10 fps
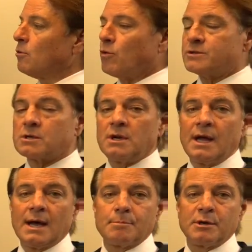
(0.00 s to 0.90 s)
What's going to
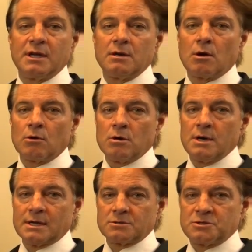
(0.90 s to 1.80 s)
happen in
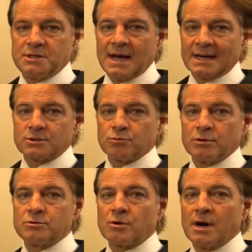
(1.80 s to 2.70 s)
earnings? That's
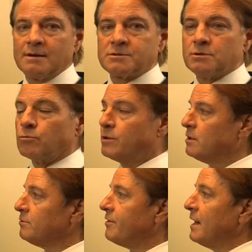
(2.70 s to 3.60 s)
what drives the
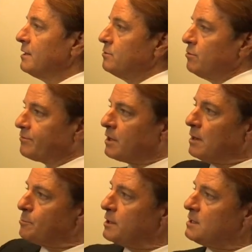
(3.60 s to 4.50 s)
real value of
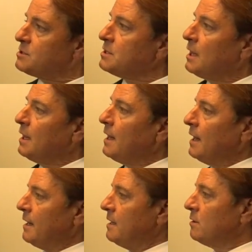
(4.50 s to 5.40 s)
companies.
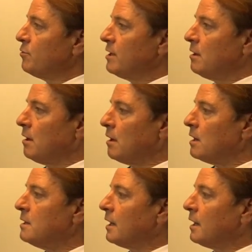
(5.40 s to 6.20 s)
Here we are.